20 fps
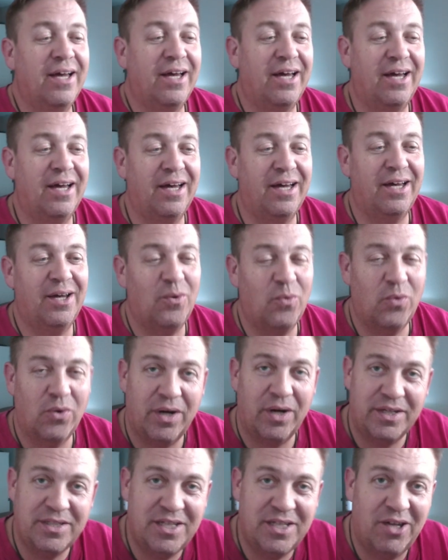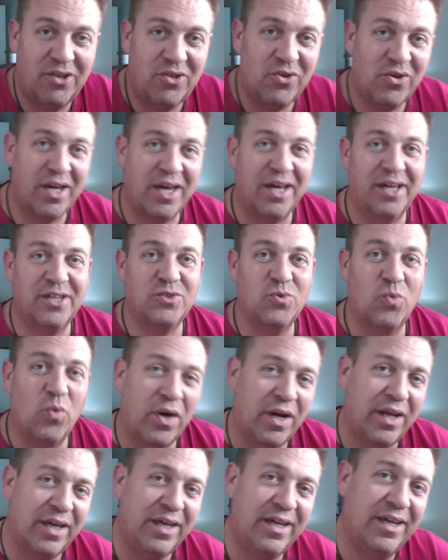uh, where I tell you guys
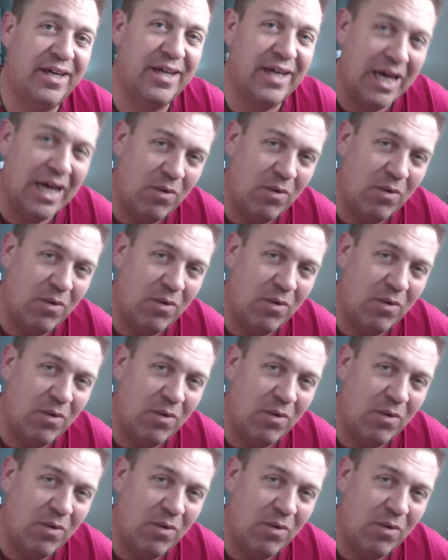what I eat,